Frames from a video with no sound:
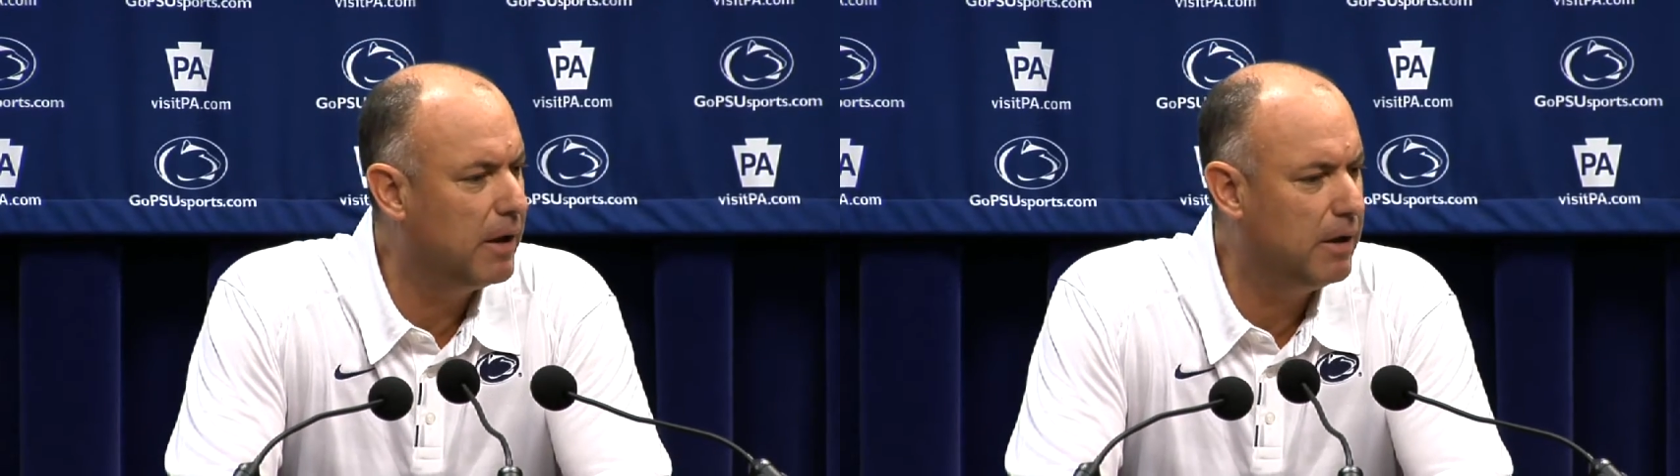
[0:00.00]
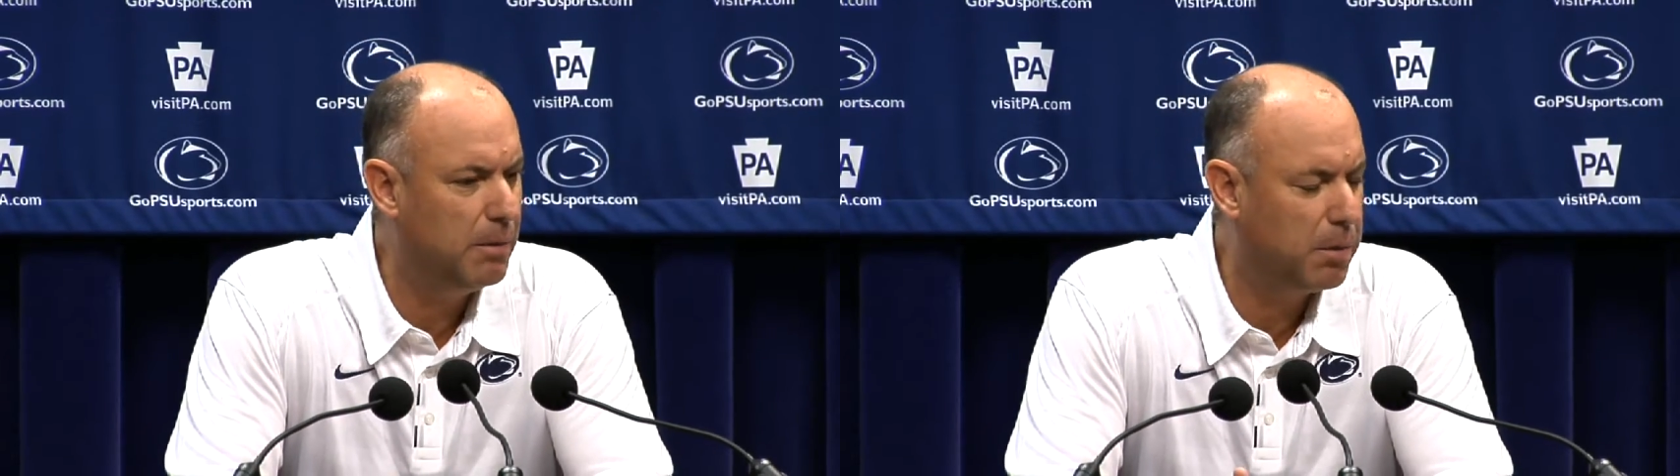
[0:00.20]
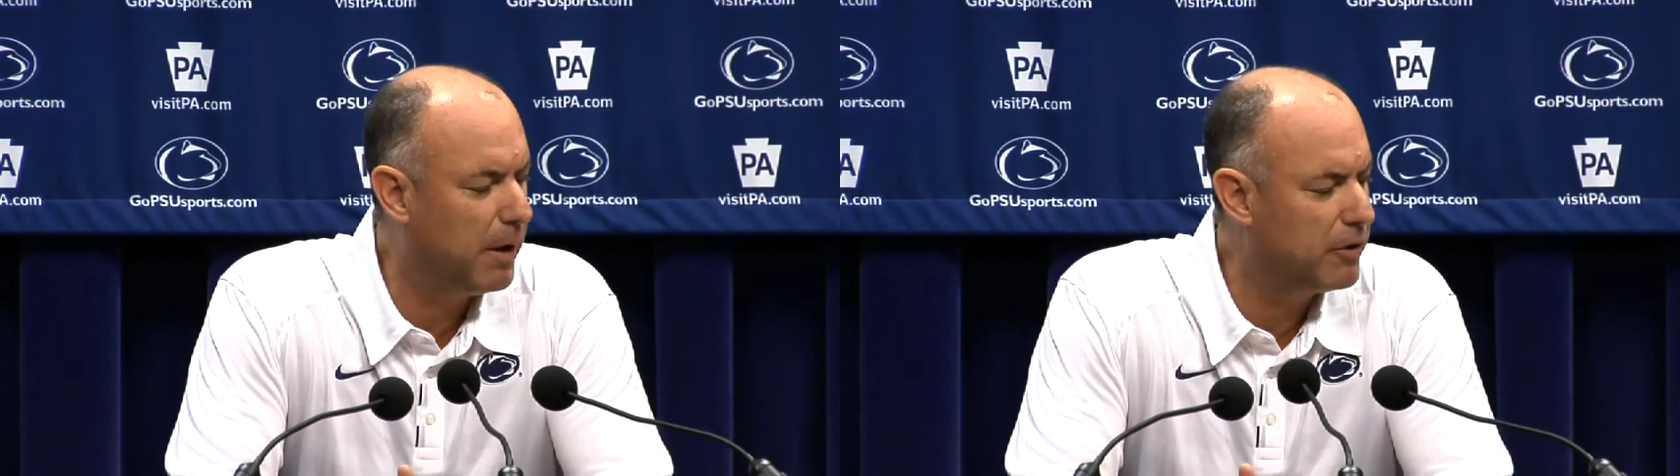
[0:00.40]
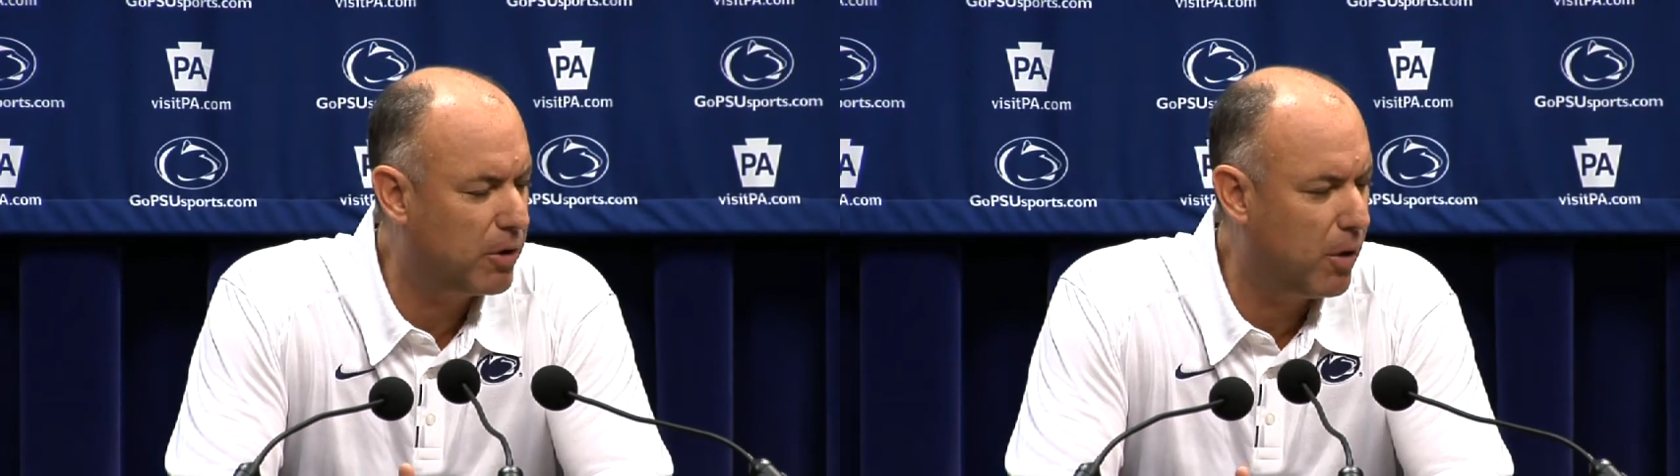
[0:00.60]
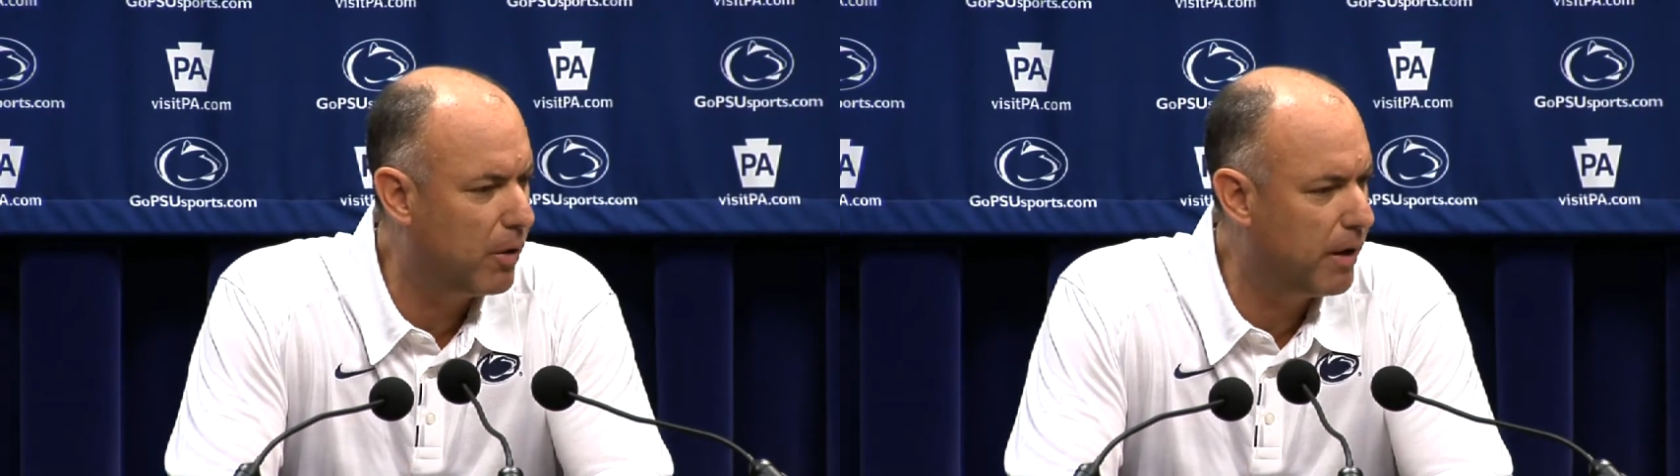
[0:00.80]
He, he plays
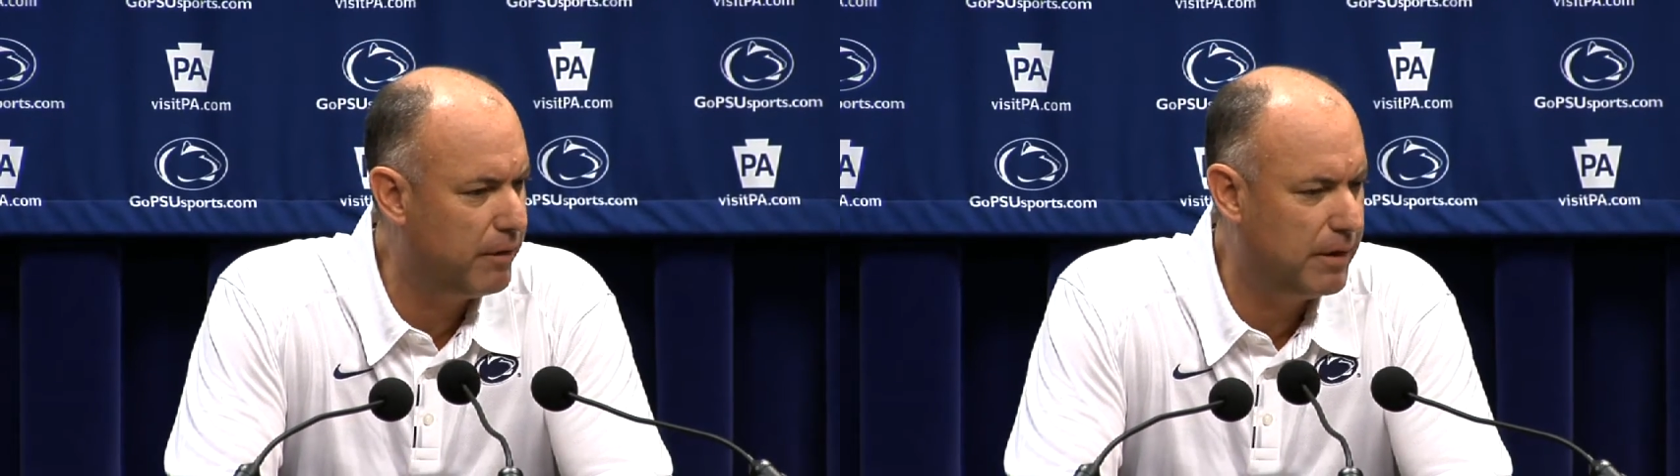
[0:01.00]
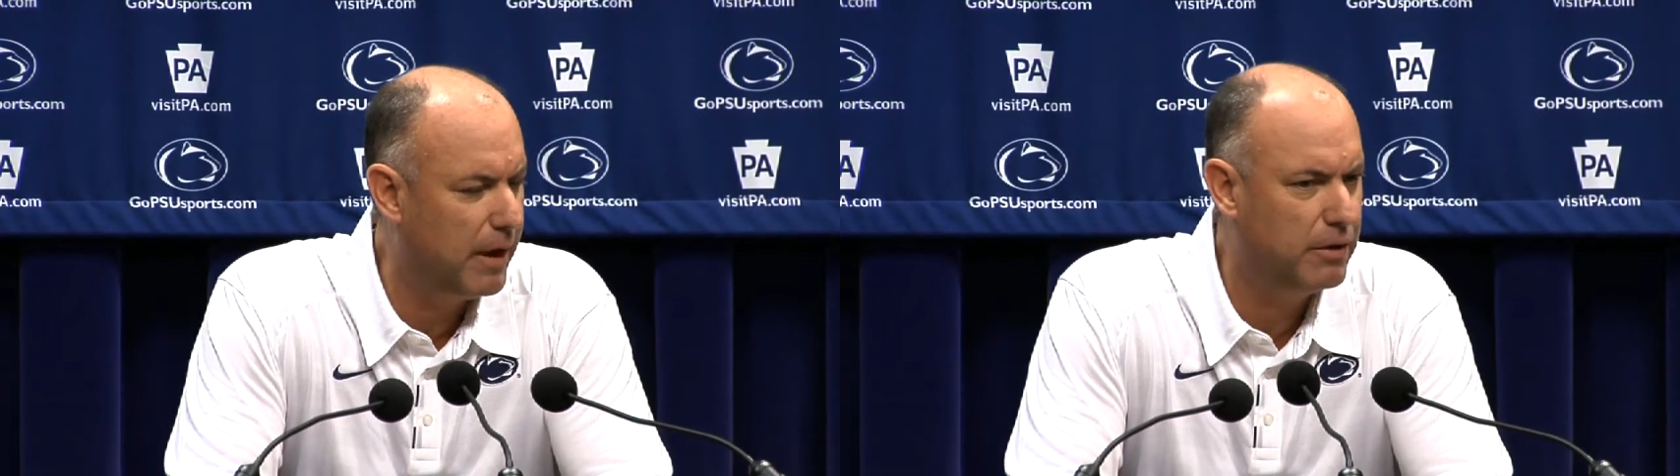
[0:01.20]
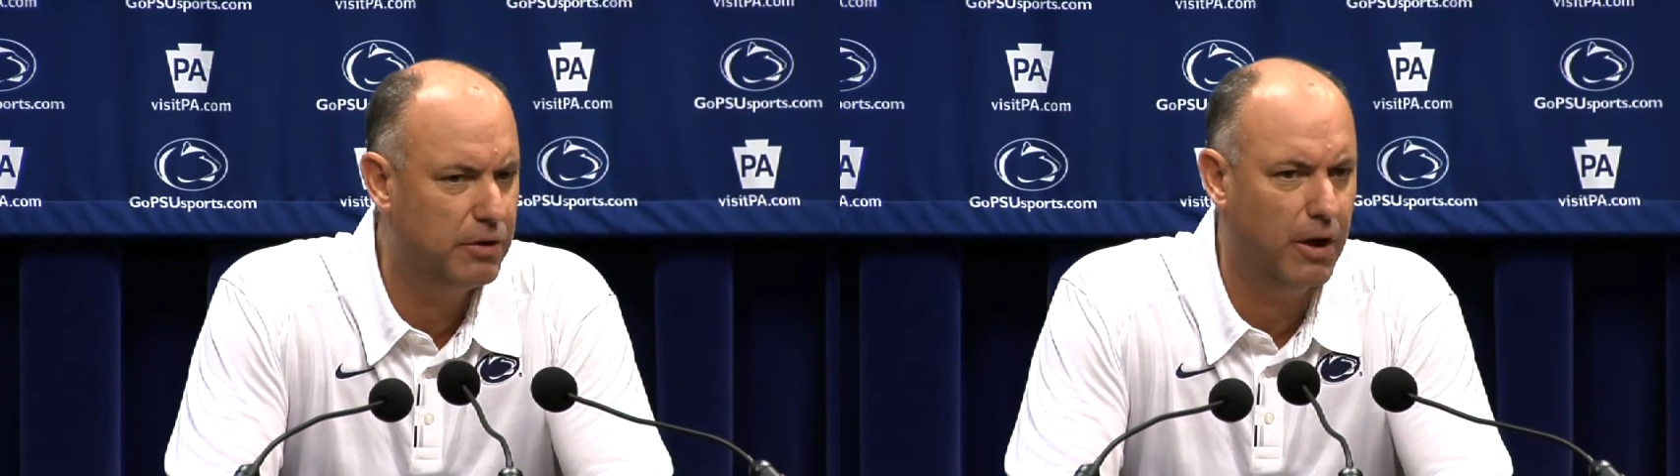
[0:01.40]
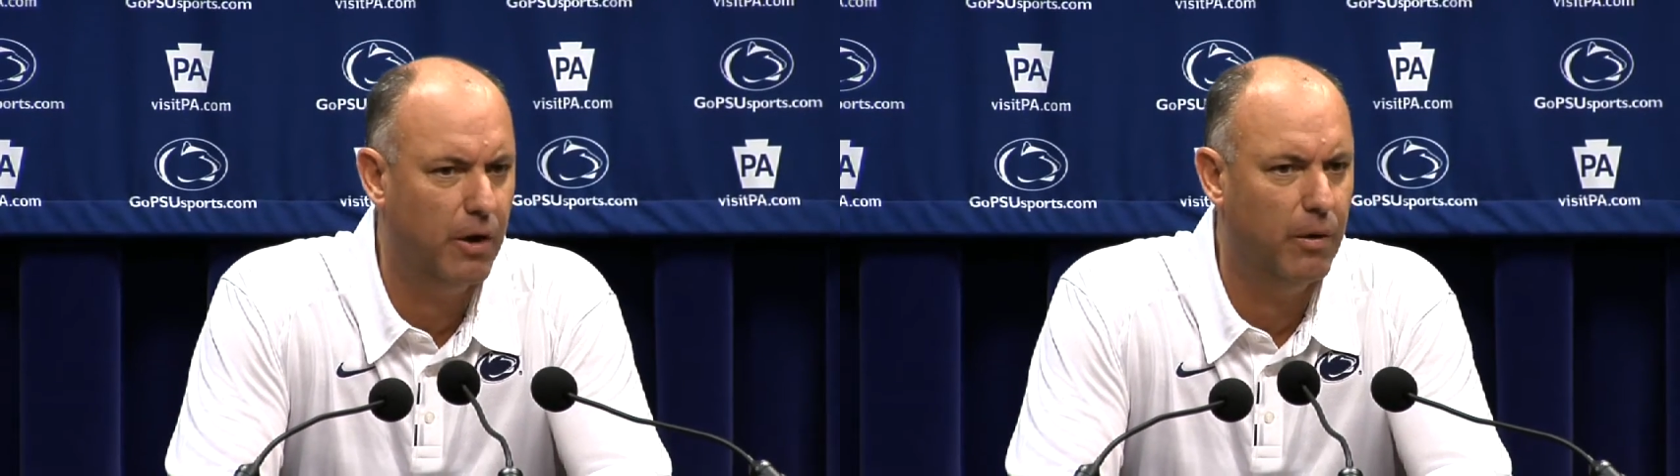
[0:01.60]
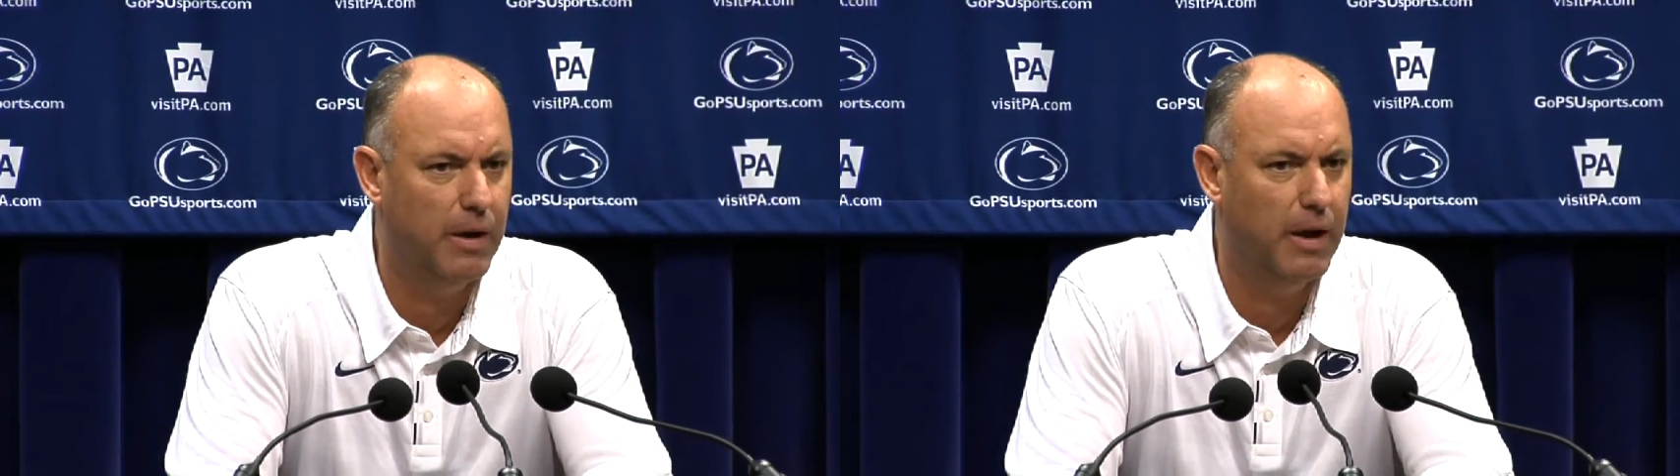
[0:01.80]
hard every day,
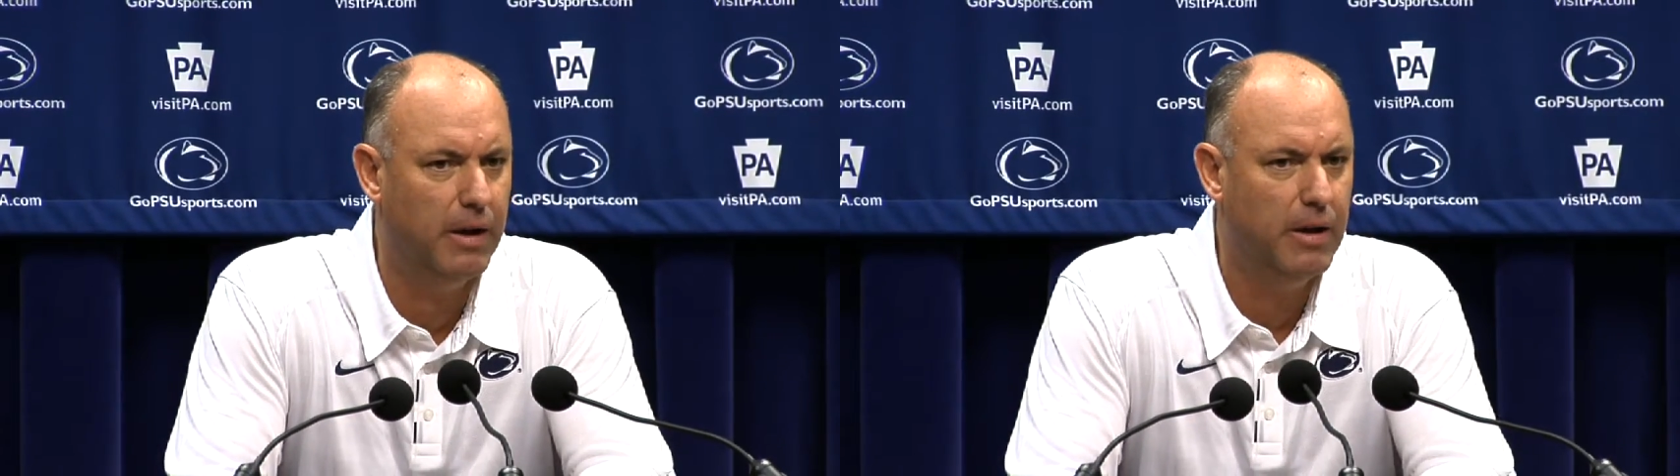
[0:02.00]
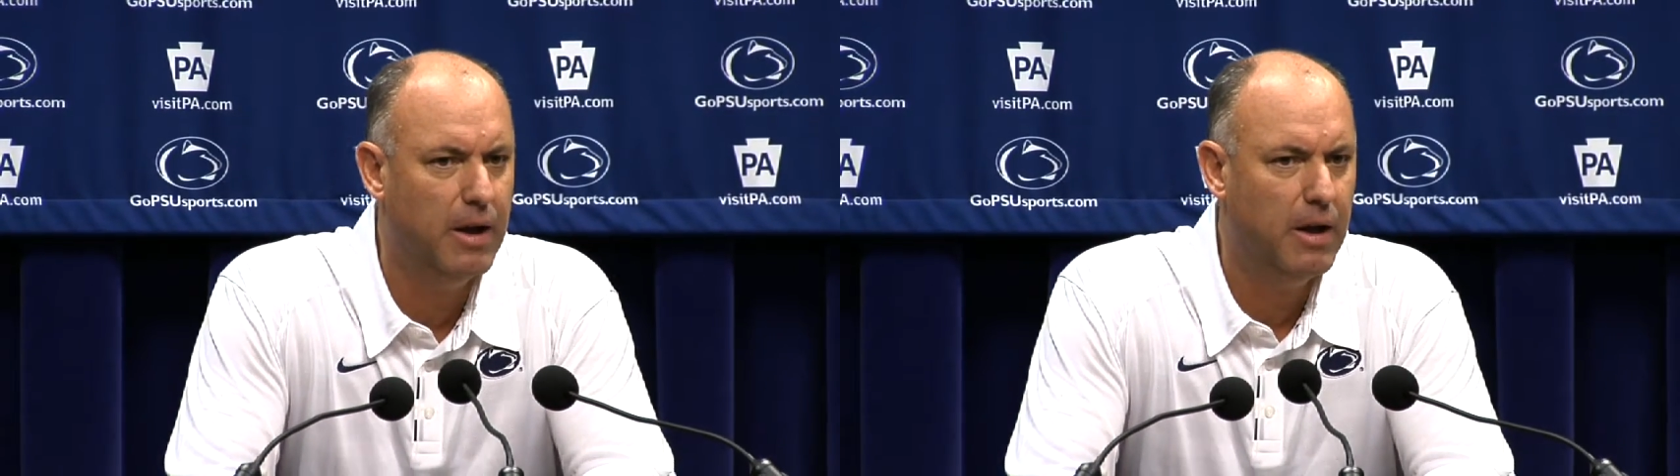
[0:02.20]
Gennaro, and and.